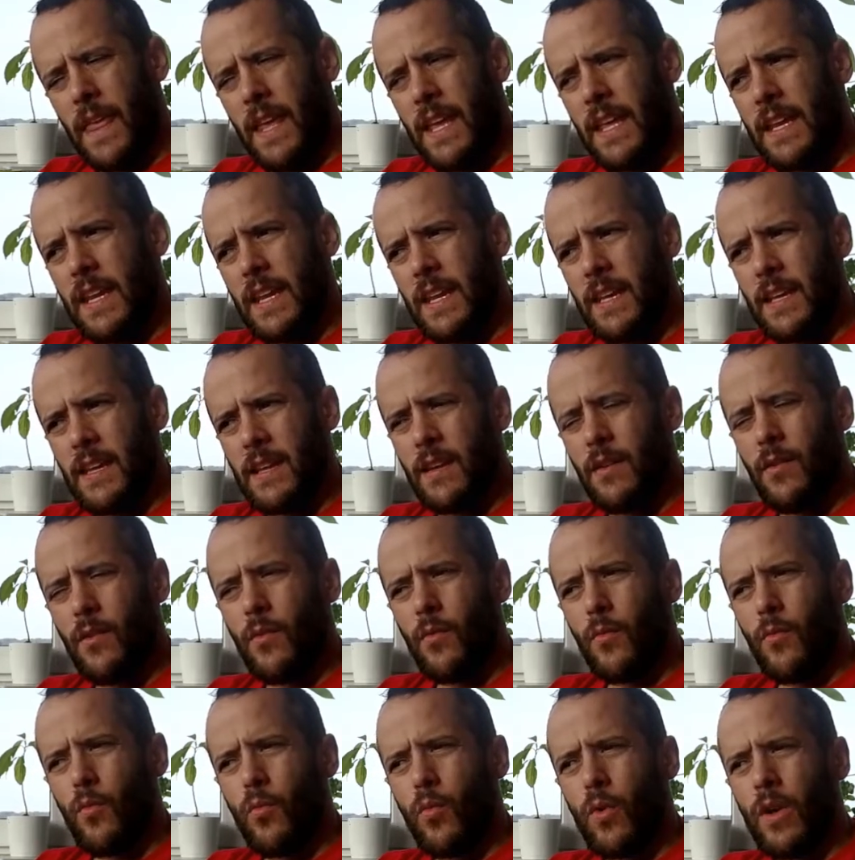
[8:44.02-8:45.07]
it is
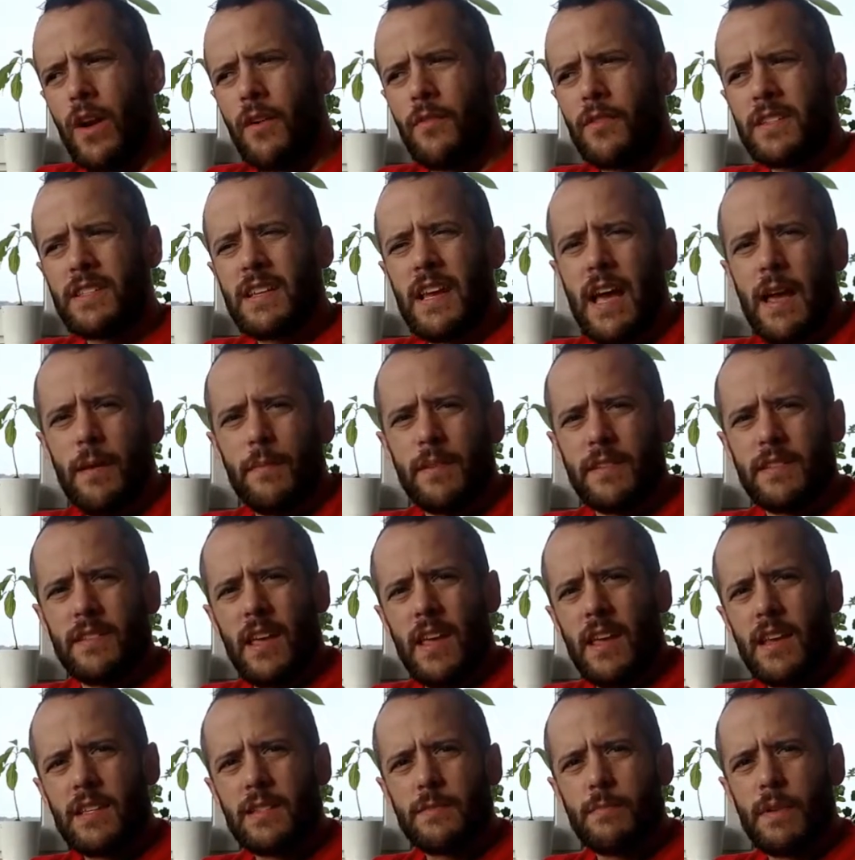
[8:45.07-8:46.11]
whatever time it
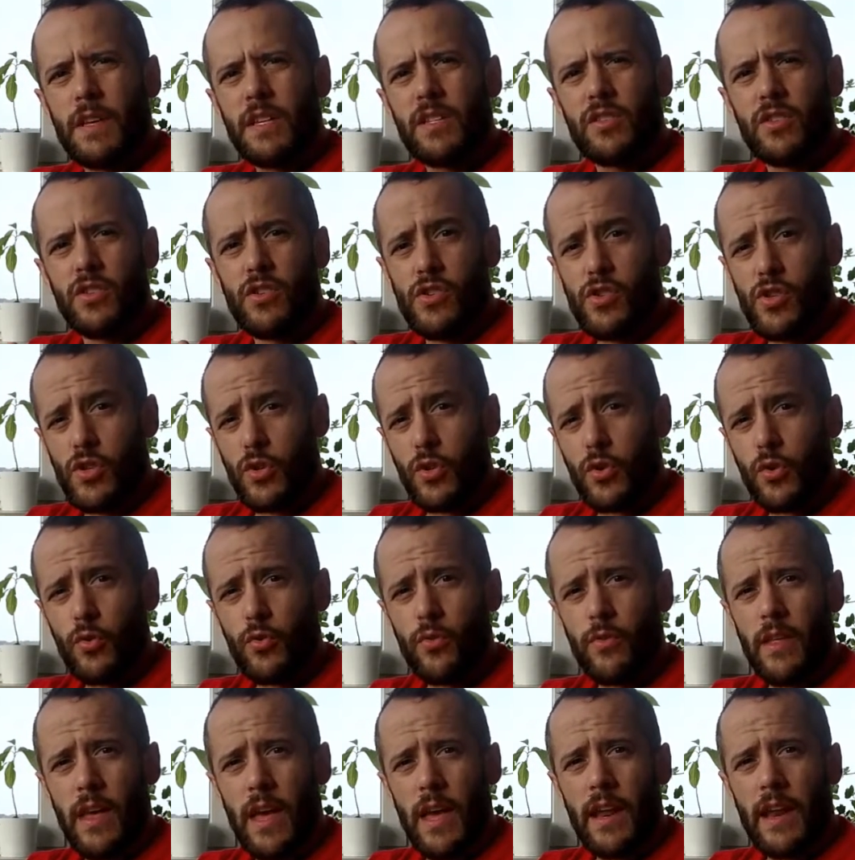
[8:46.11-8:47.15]
takes me to
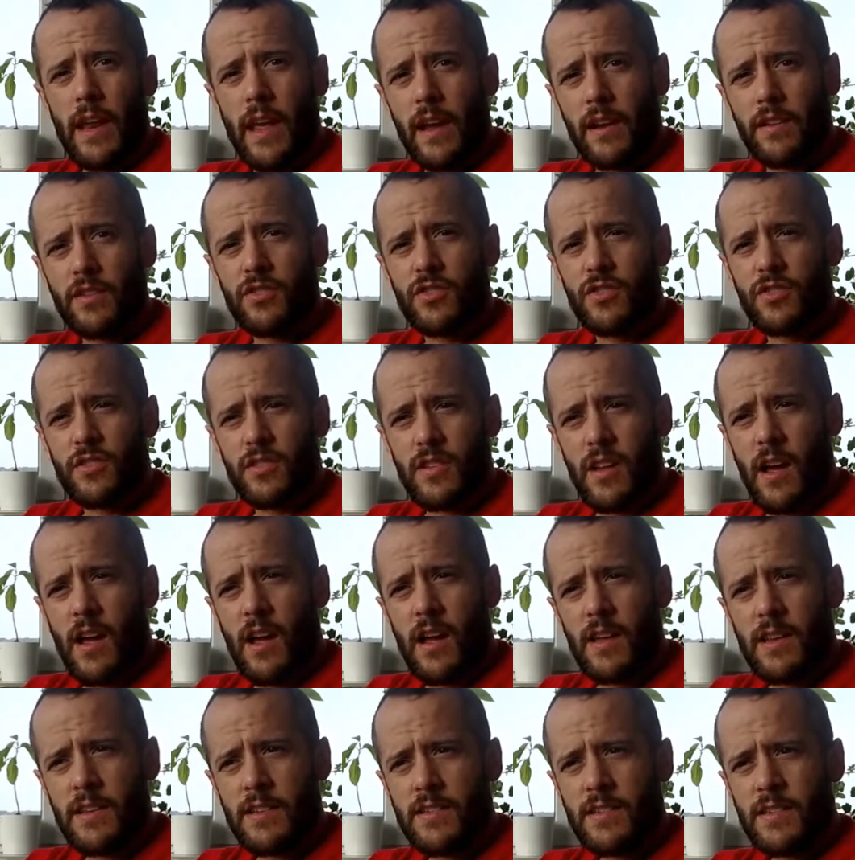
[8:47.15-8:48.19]
do that
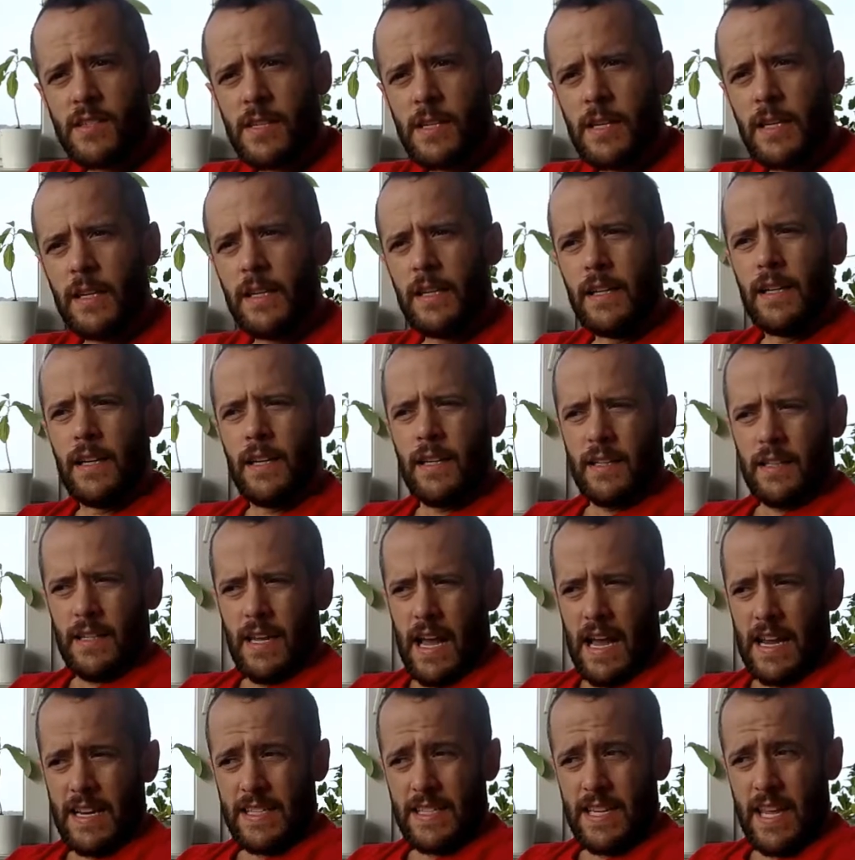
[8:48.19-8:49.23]
exercise,
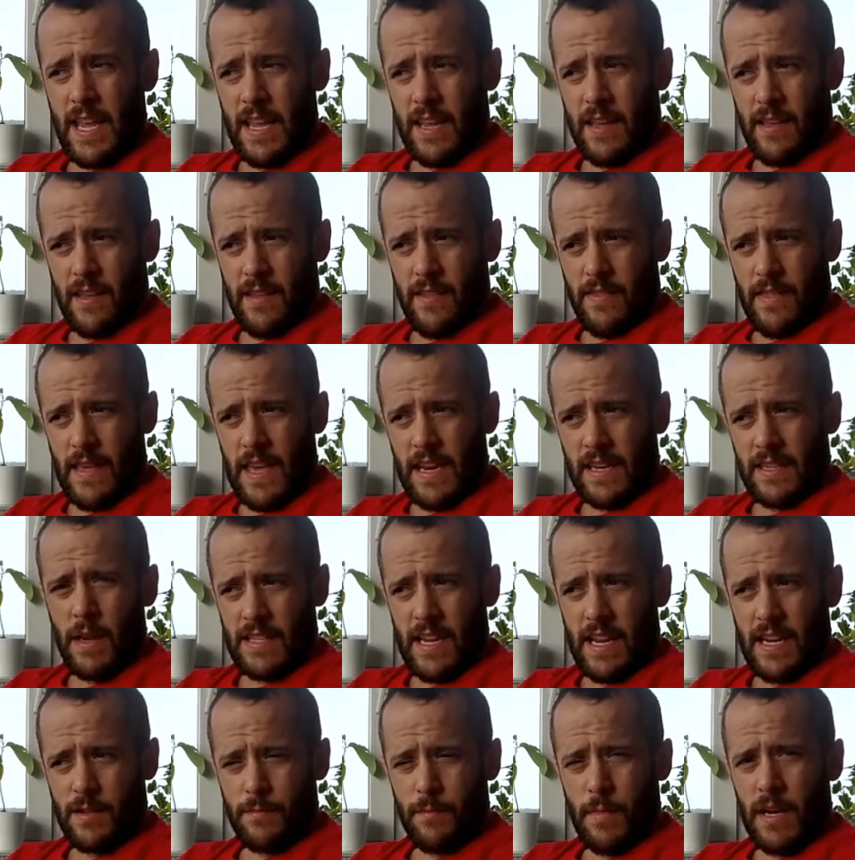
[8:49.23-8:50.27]
I take that
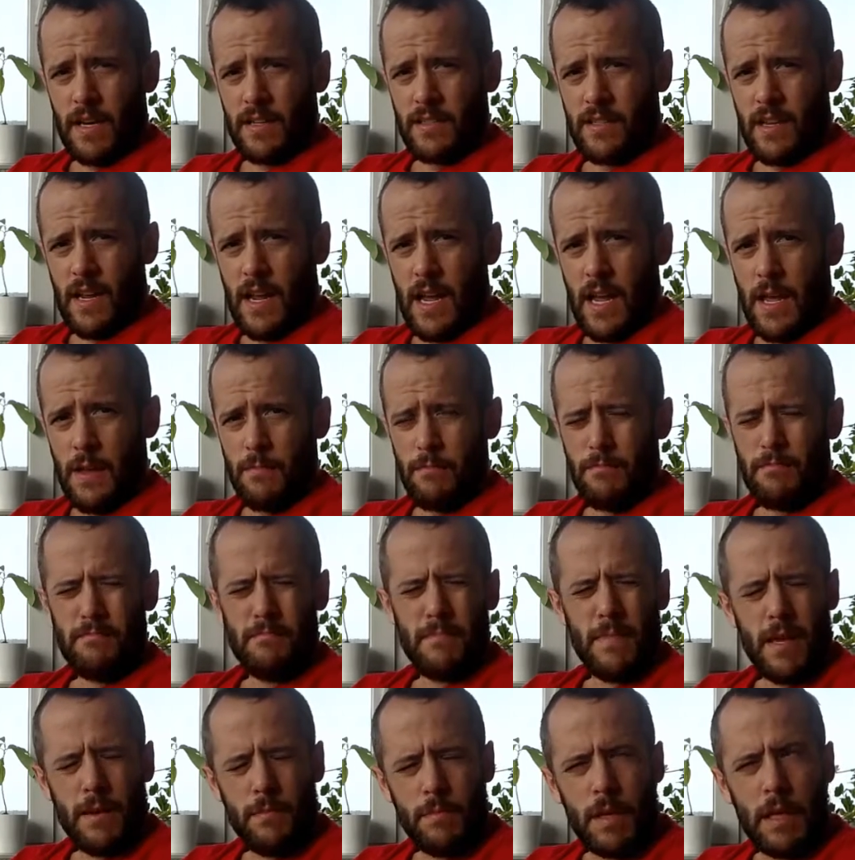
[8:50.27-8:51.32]
exact amount of time,
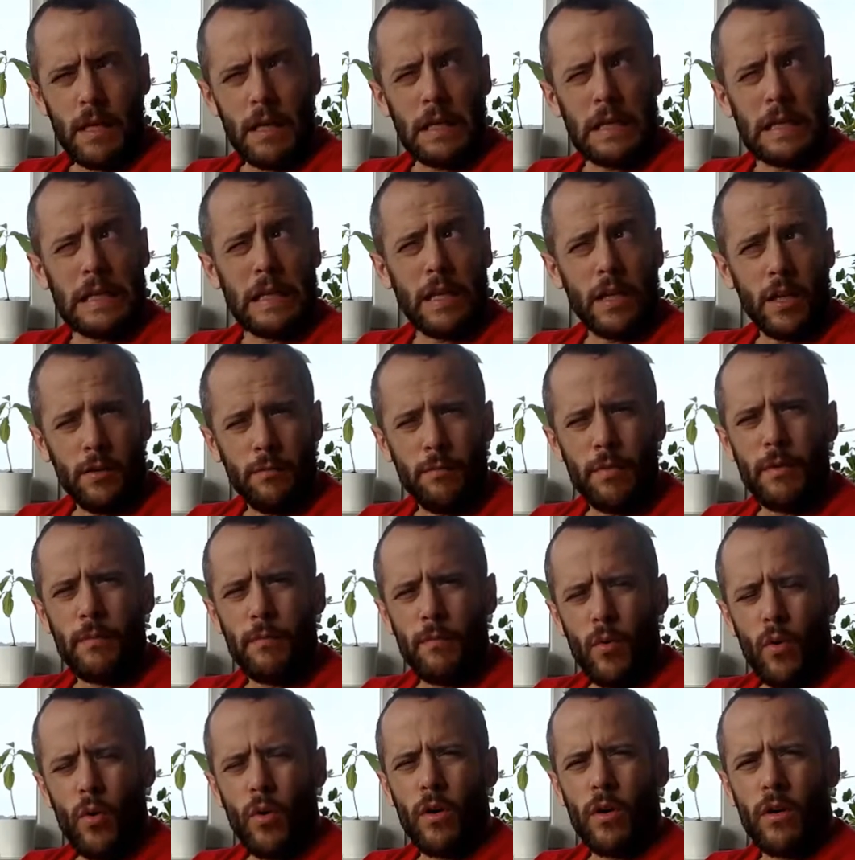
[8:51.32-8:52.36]
maybe a little bit
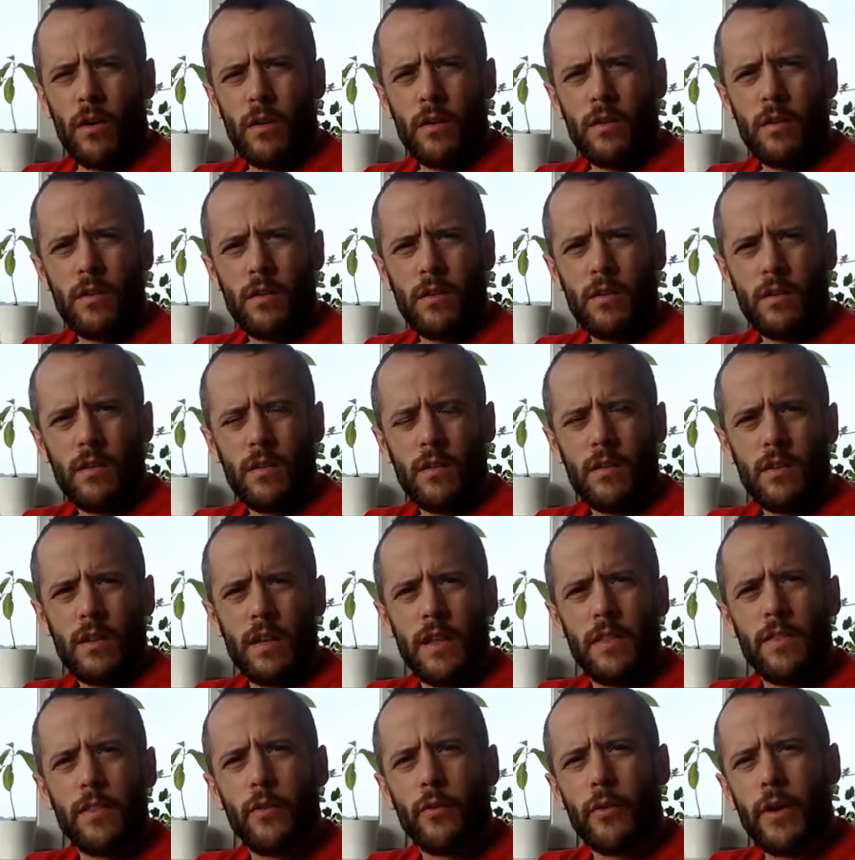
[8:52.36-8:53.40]
more
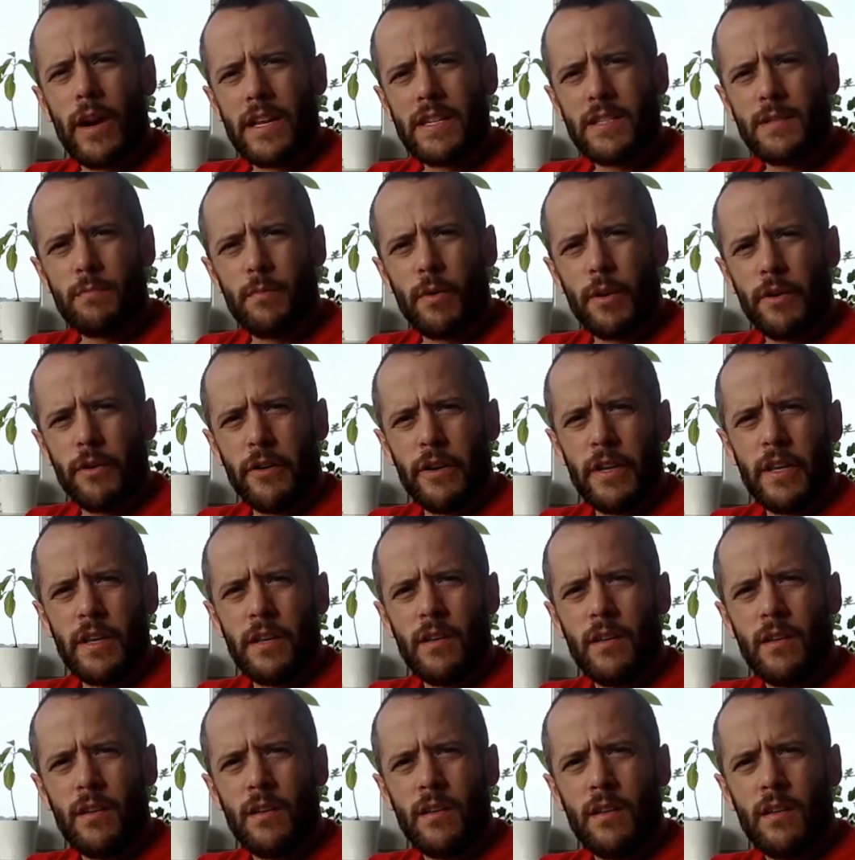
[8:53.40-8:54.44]
in the rest
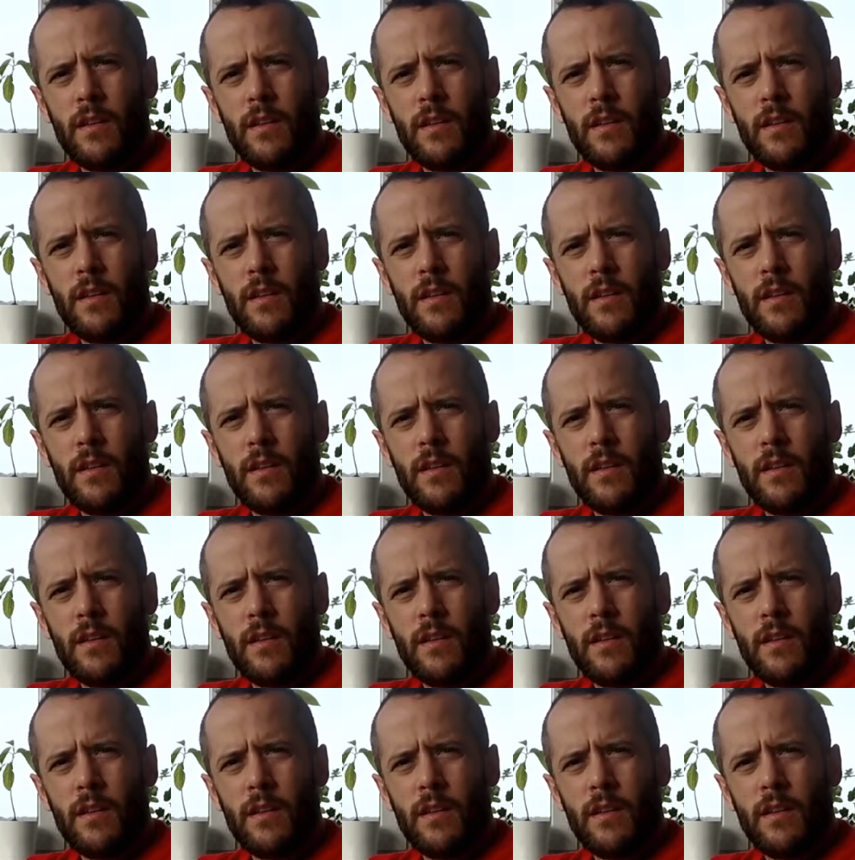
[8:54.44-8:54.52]
period,